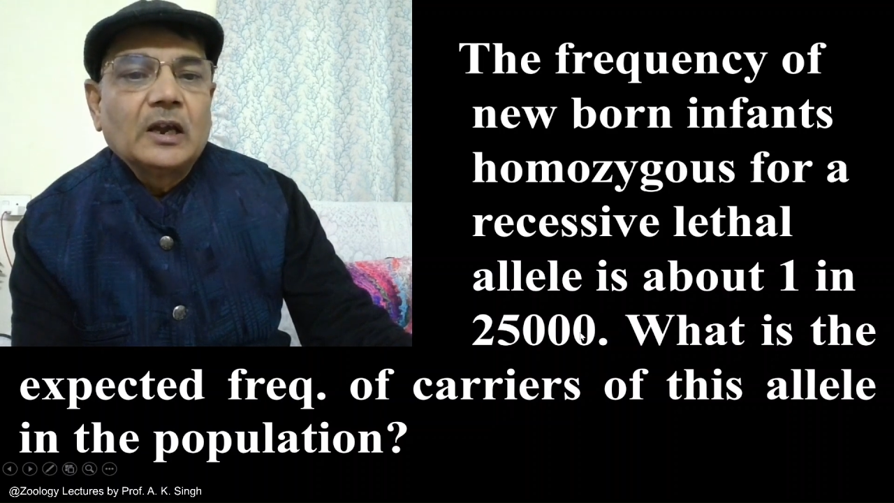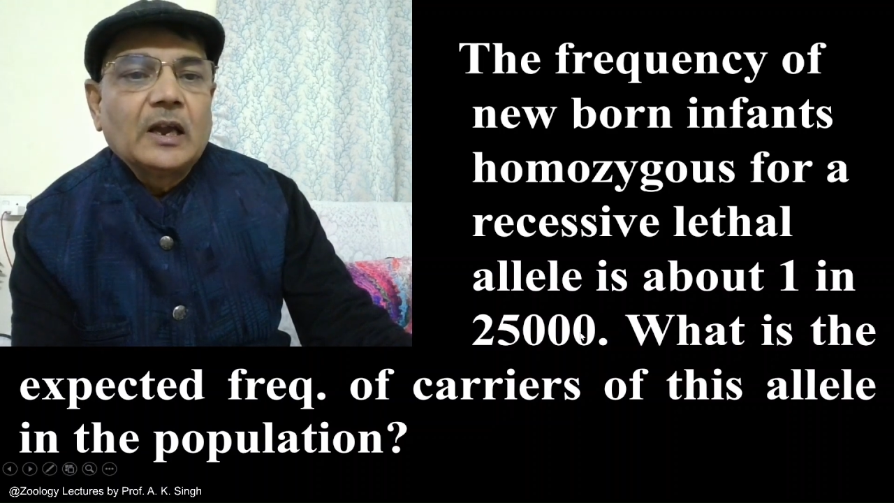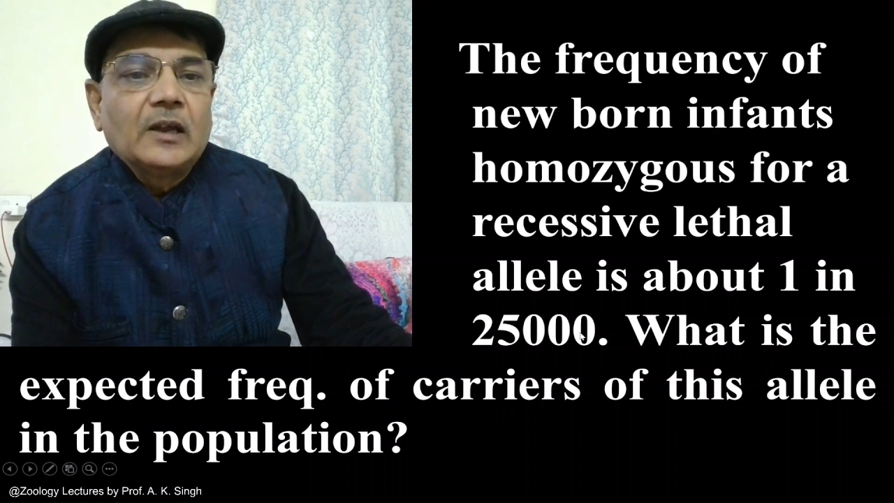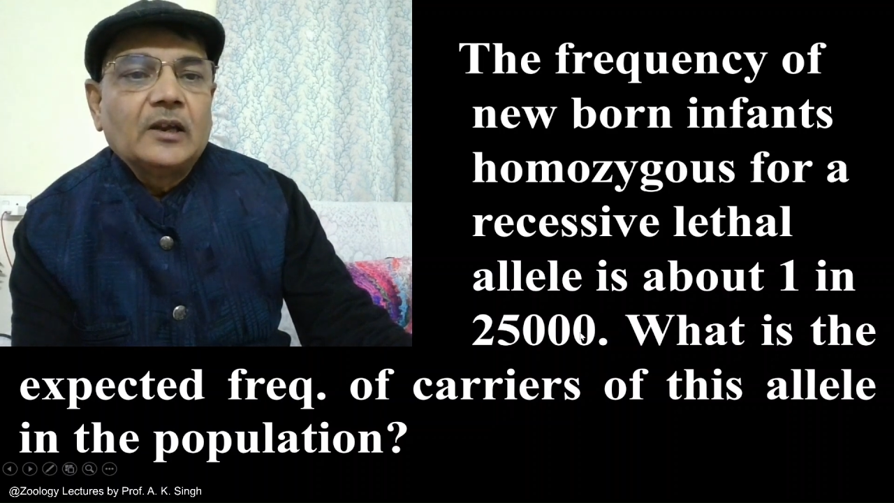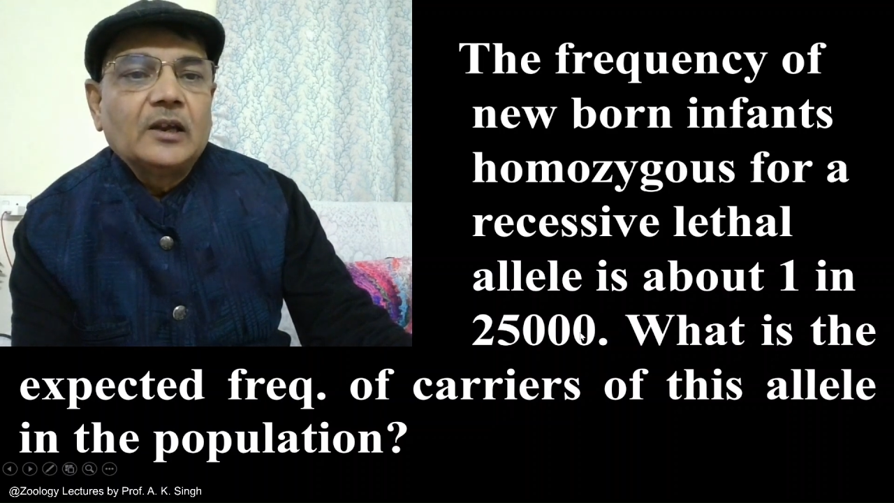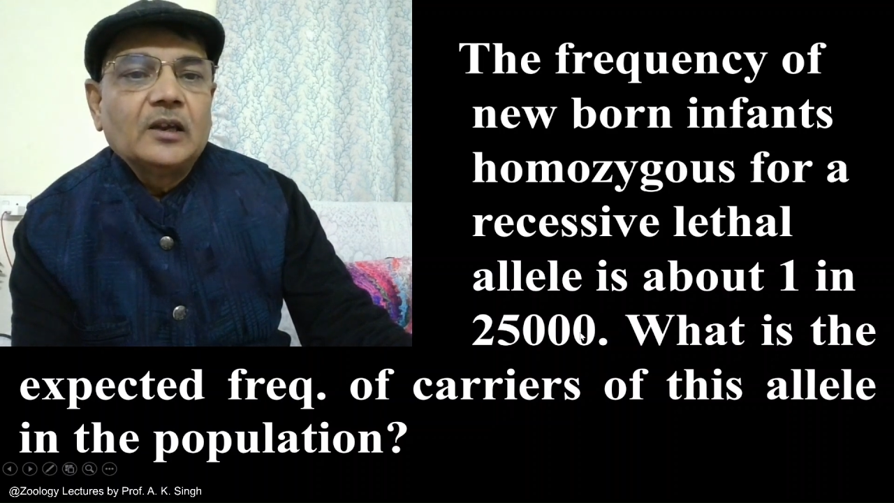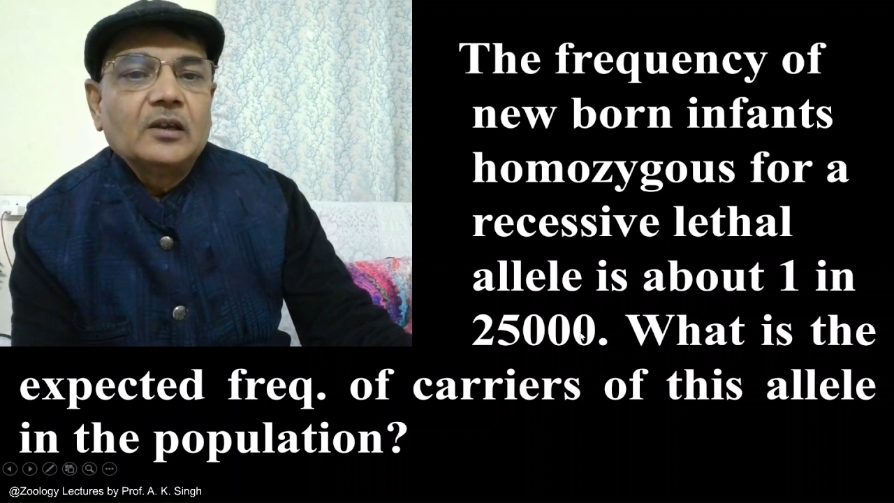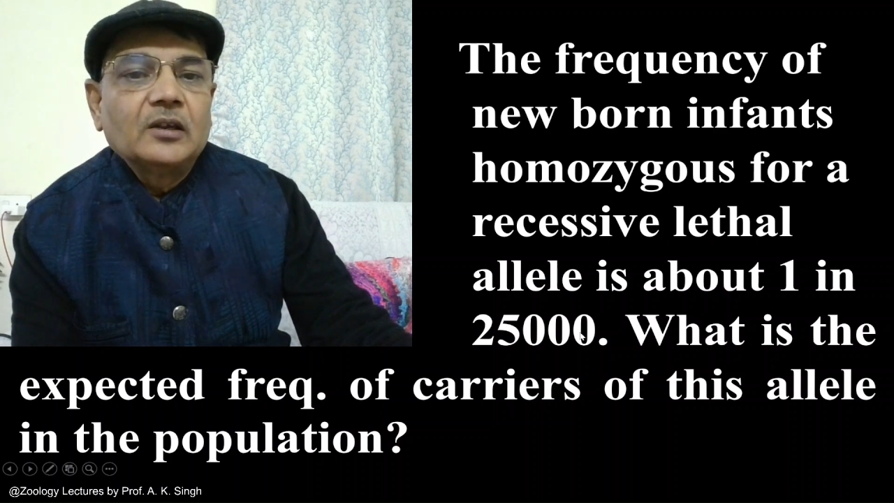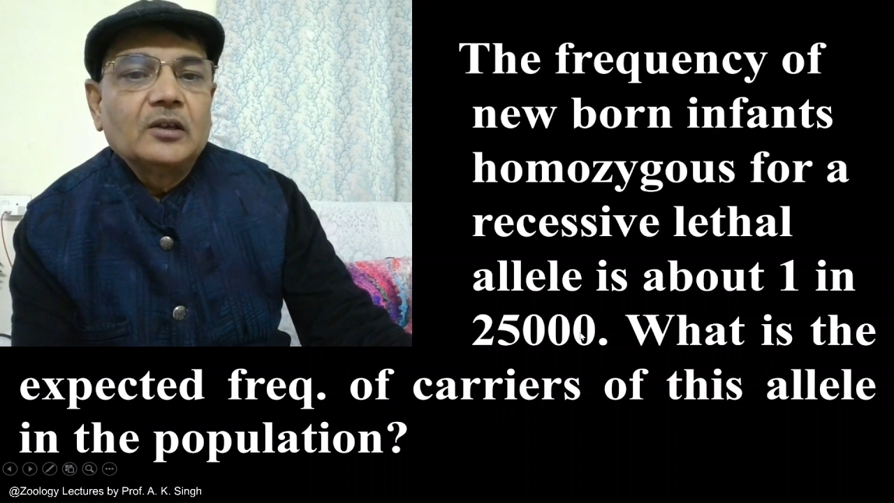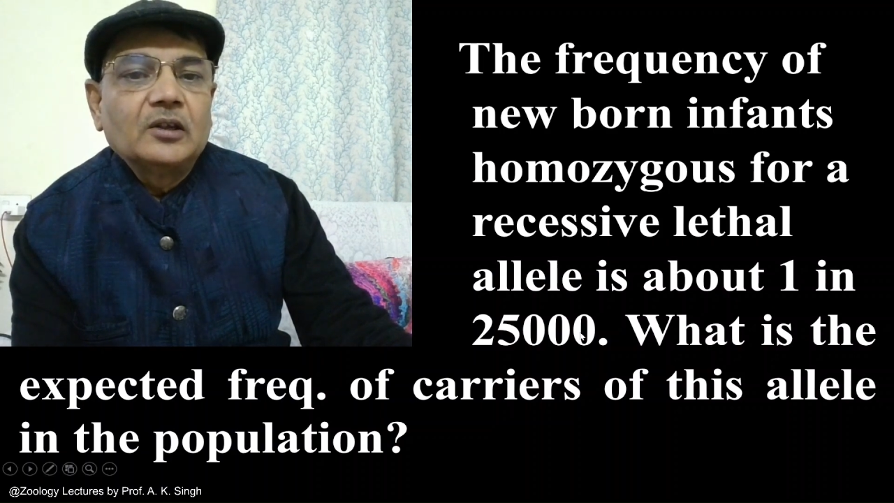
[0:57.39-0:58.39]

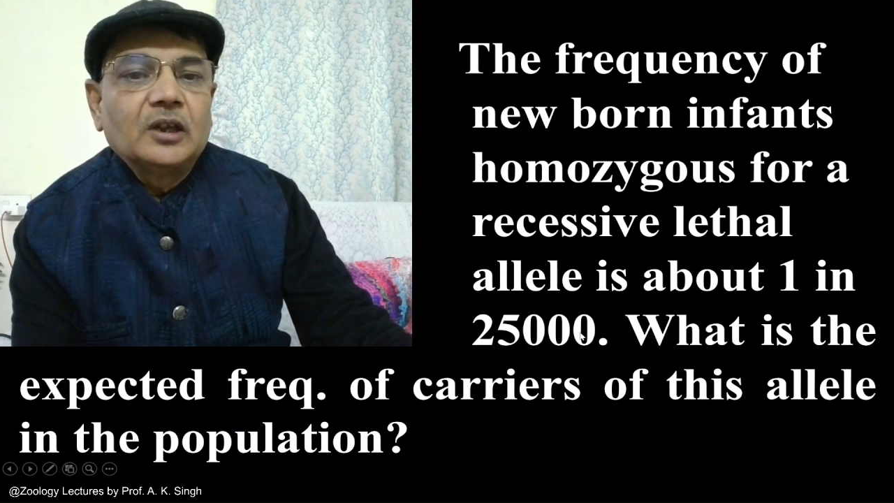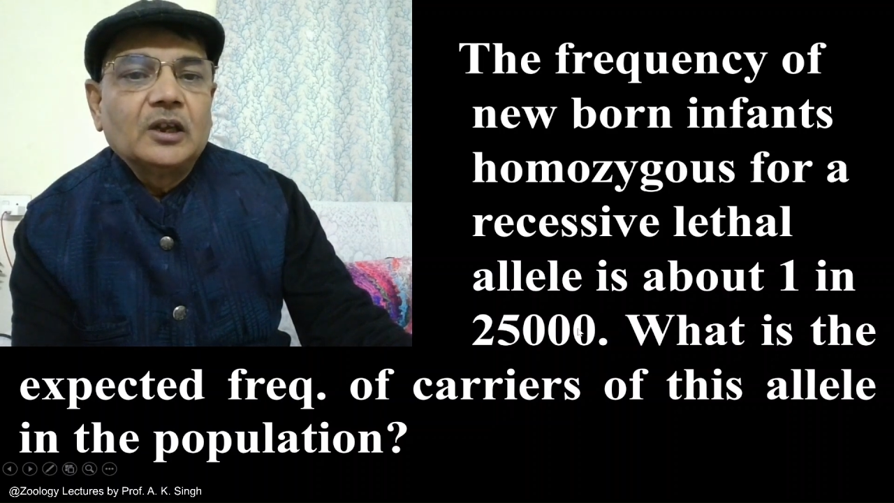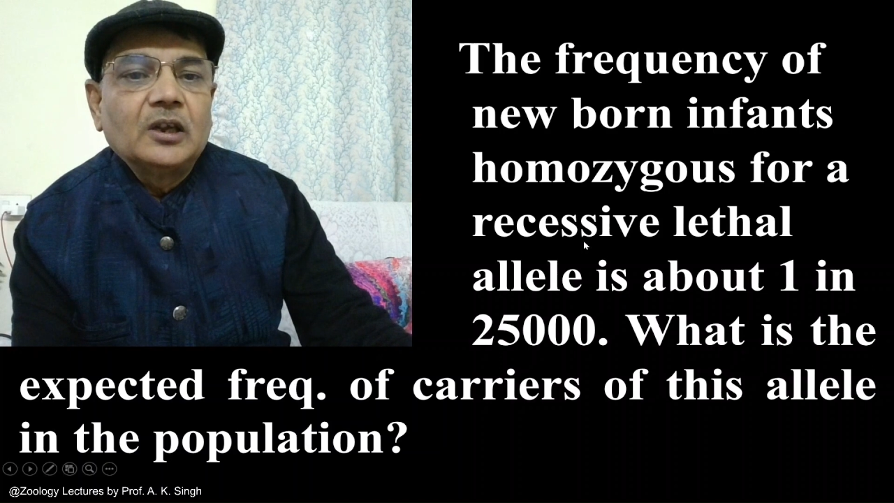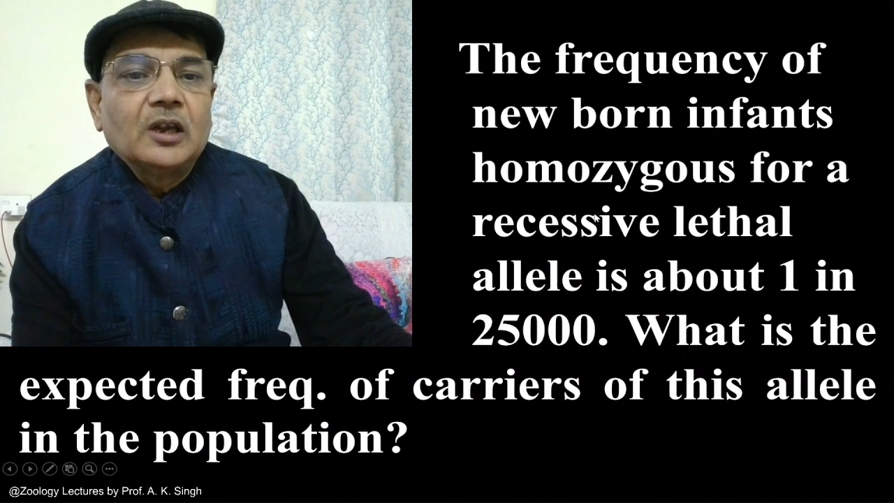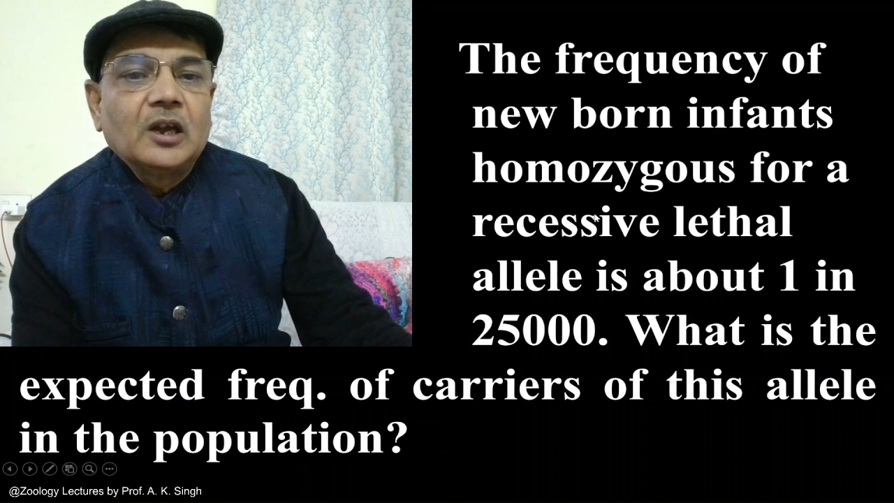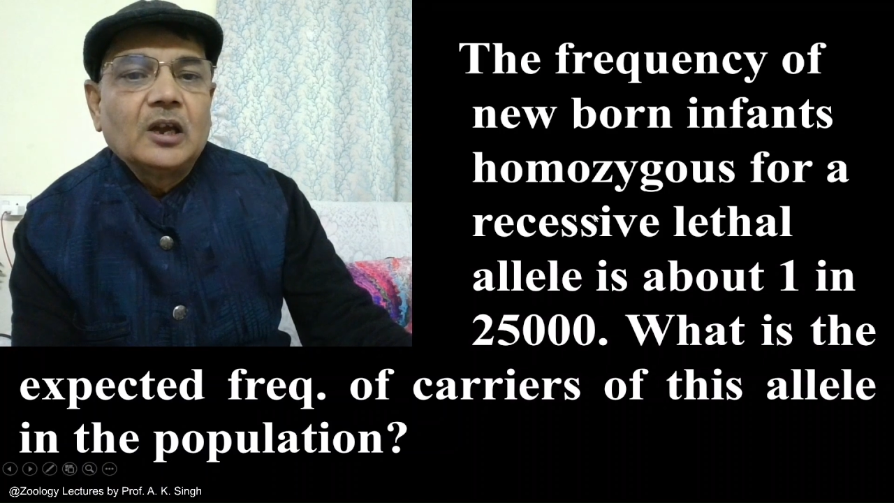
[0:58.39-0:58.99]
carrying the